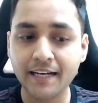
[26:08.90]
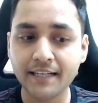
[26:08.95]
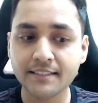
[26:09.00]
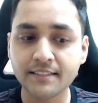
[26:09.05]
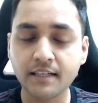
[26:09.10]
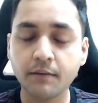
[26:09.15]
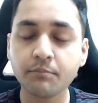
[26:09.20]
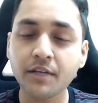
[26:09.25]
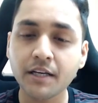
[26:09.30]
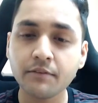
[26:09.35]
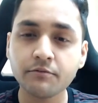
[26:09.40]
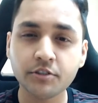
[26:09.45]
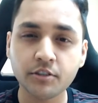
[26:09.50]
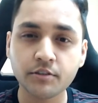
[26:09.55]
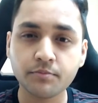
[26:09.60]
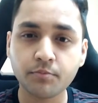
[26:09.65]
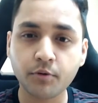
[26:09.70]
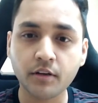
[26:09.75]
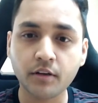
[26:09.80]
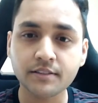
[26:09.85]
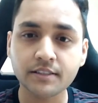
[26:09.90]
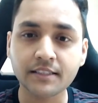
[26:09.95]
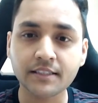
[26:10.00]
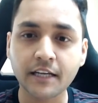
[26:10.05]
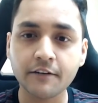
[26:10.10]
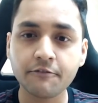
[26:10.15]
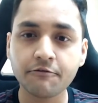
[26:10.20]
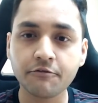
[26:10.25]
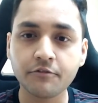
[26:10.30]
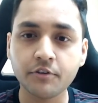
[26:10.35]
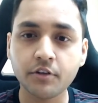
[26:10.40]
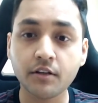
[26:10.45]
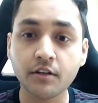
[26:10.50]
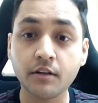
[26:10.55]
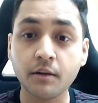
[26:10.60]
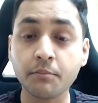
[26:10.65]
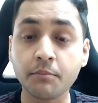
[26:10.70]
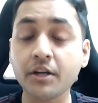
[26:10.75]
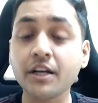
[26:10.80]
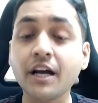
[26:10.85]
sometimes this process can feel
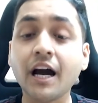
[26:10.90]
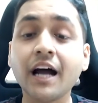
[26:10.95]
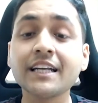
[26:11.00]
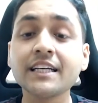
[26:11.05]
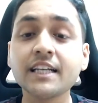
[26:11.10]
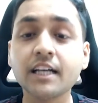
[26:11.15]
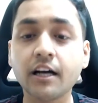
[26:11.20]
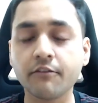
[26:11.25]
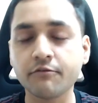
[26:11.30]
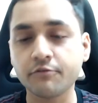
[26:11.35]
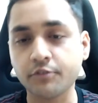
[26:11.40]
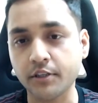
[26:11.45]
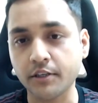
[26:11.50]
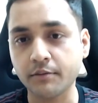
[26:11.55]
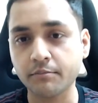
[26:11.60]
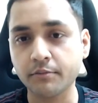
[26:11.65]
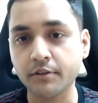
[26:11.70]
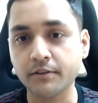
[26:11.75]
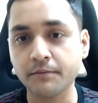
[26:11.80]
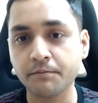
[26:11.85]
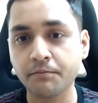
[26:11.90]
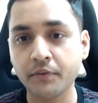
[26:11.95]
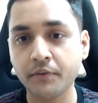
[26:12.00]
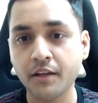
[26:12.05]
a bit uncomfortable